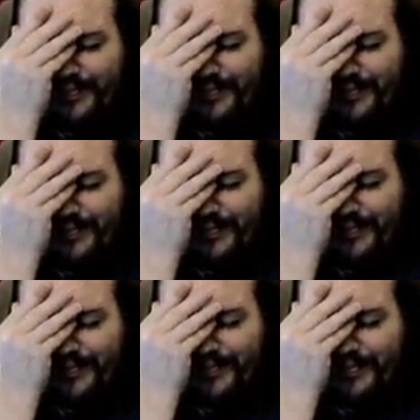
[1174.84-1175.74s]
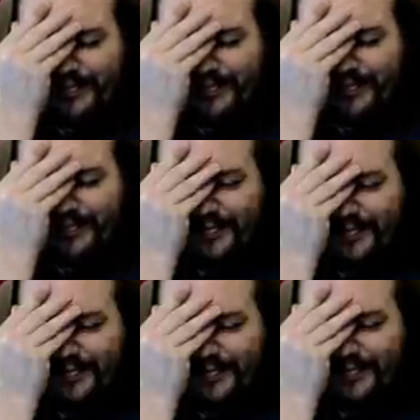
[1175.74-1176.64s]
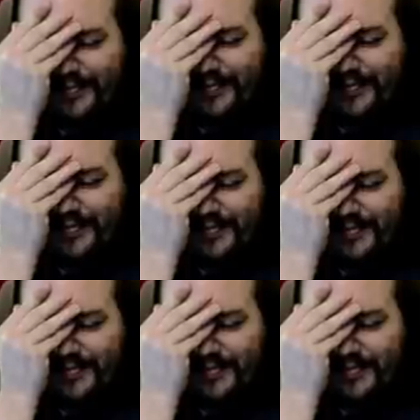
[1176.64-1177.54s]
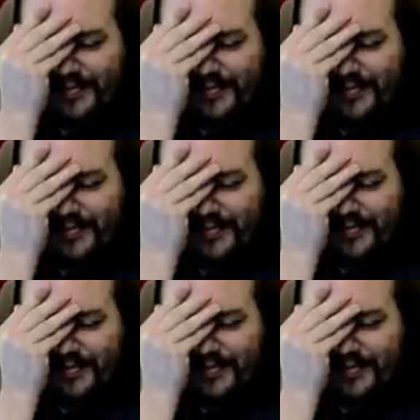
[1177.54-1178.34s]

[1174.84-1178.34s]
No words are spoken by the person on screen.